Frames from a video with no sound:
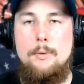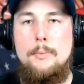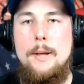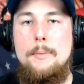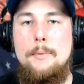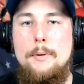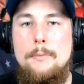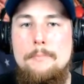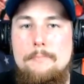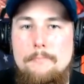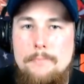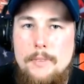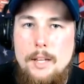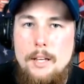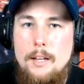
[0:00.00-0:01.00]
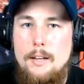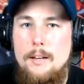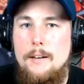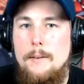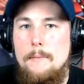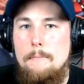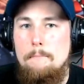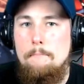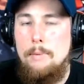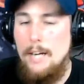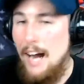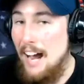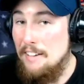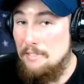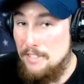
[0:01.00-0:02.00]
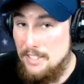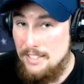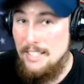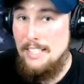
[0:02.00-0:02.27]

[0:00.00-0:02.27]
paper, but I've seen